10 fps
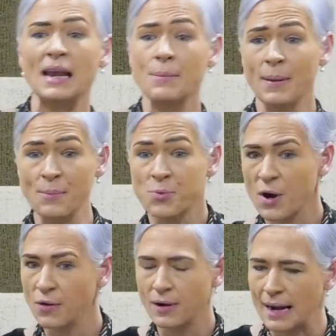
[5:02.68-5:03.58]
developing
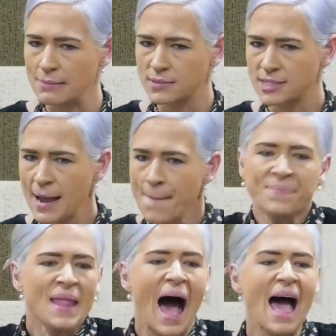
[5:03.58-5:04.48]
programs,
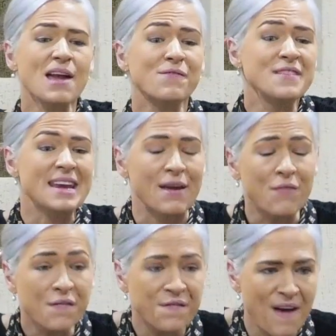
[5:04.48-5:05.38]
I have
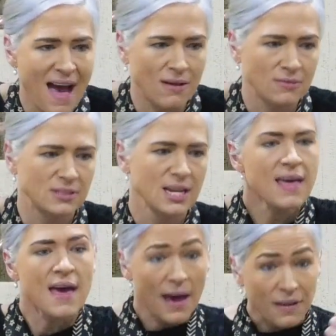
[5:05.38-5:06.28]
never found
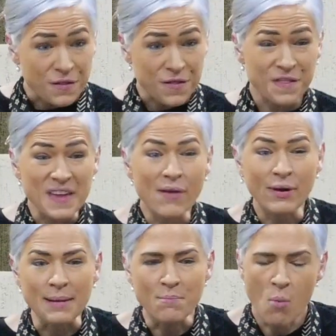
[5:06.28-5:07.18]
a
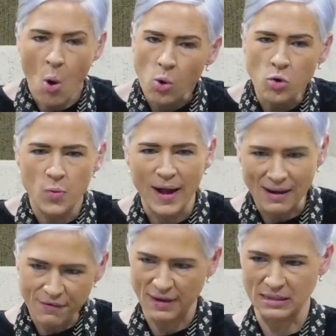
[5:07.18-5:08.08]
theory more
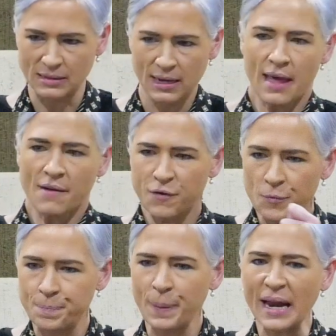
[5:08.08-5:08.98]
relevant
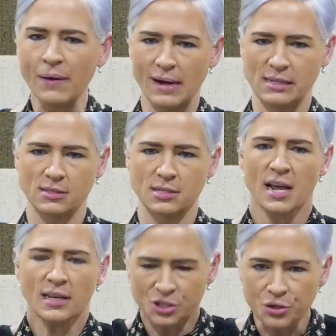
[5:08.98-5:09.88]
for
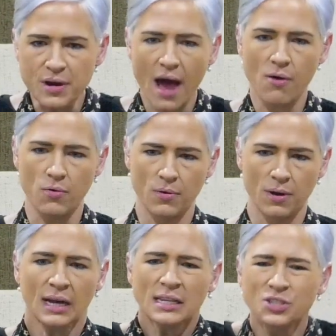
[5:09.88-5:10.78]
parents to
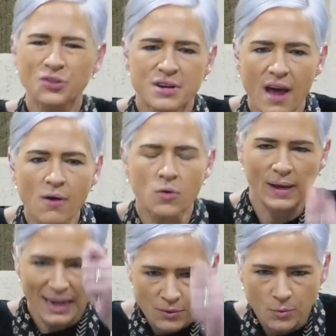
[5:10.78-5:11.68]

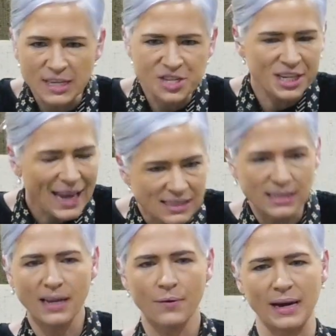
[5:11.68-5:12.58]
know in which
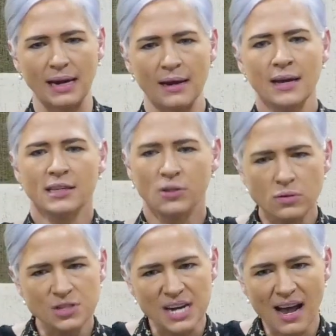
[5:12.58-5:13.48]
category
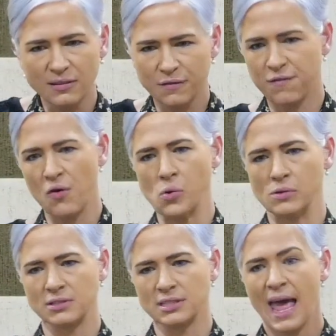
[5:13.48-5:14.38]
your child
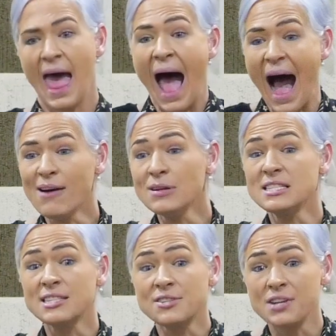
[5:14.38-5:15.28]
falls. How
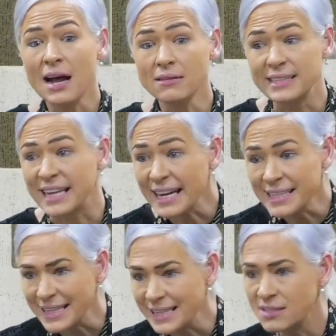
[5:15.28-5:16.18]
does a child
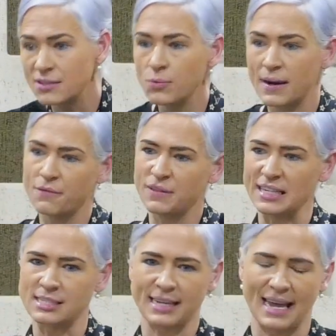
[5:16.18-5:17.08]
get into one of
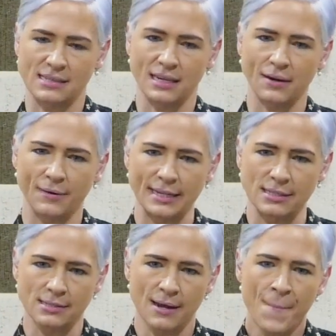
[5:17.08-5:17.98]
these
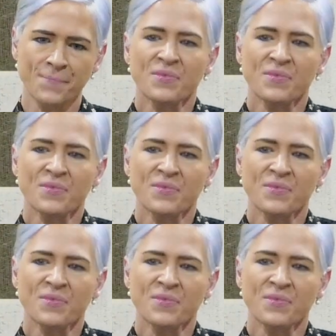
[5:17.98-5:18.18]
categories?